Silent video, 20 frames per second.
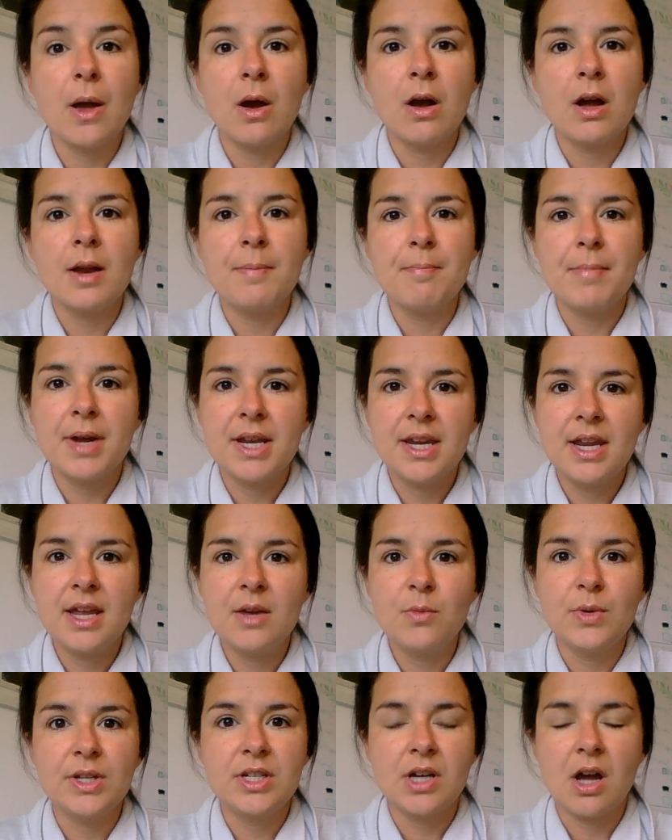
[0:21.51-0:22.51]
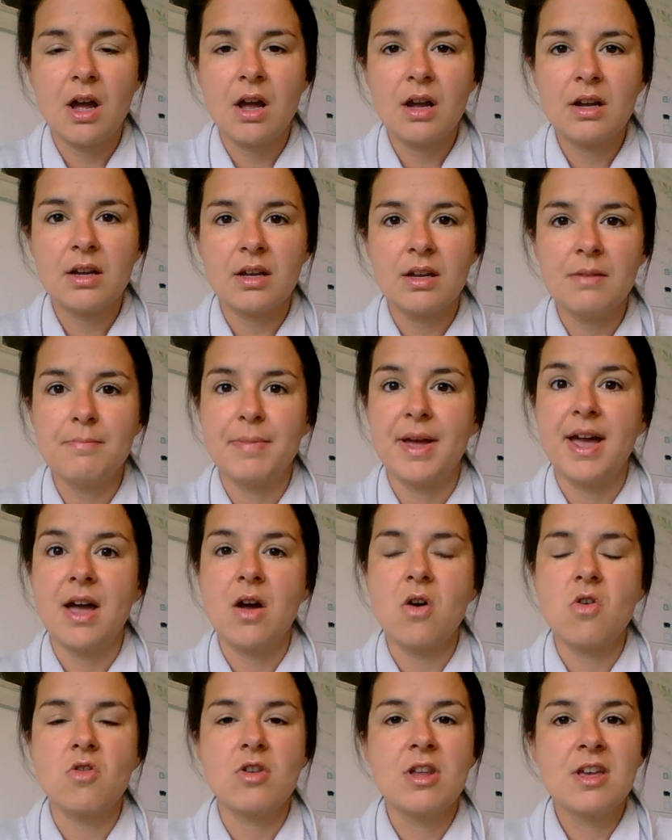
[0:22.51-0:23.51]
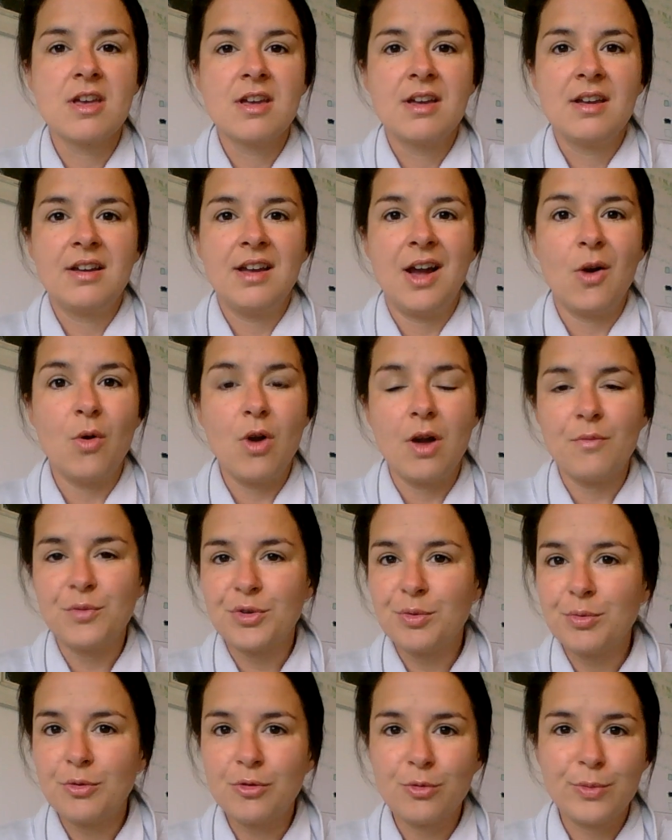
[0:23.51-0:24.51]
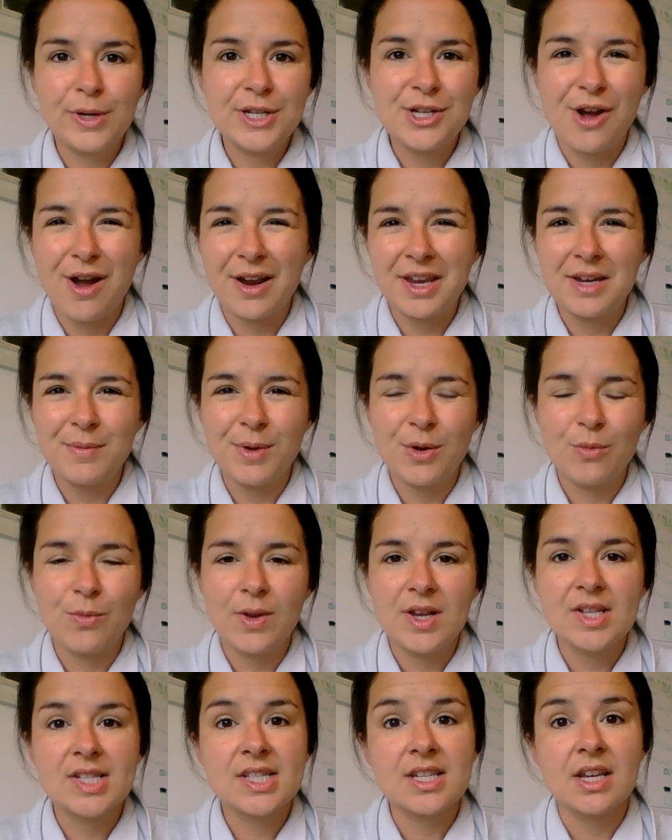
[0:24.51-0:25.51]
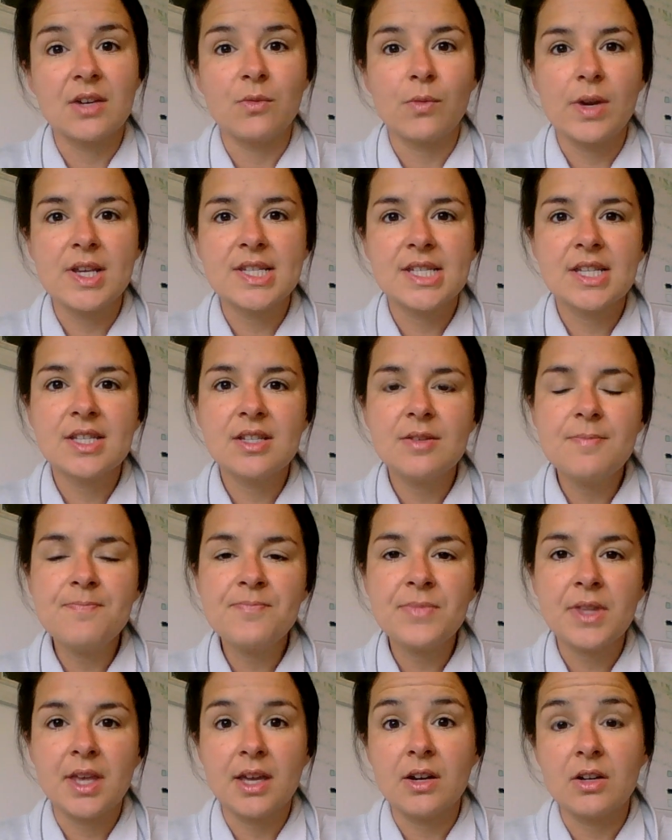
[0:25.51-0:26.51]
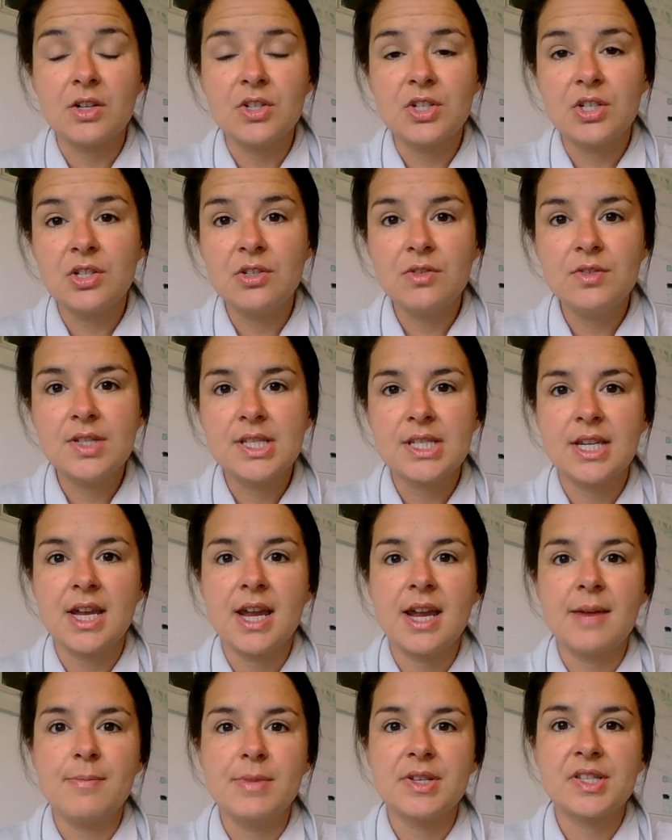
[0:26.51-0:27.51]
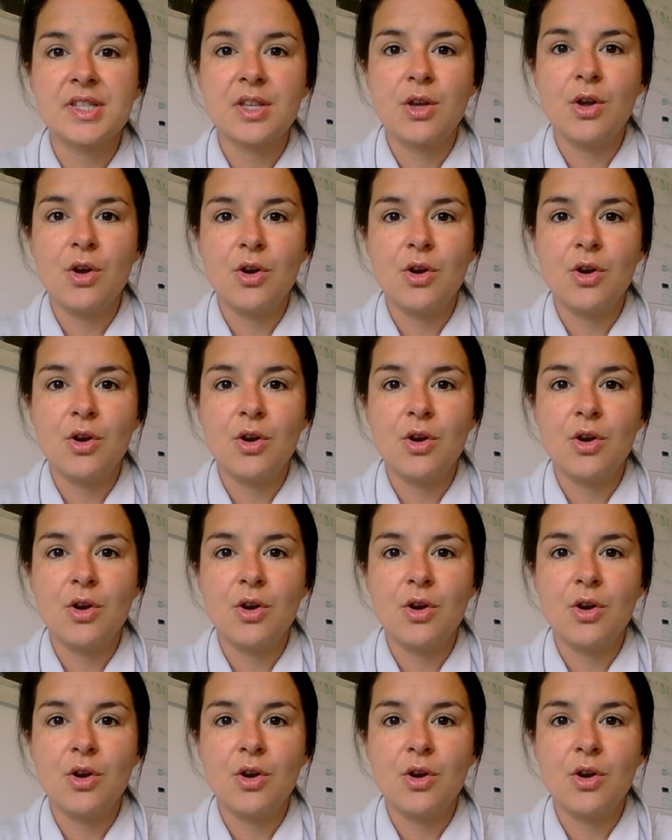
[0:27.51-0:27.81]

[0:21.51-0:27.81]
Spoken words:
On Monday, we talk about how comfortable are we talking about race and racism. And on Tuesday, Ms.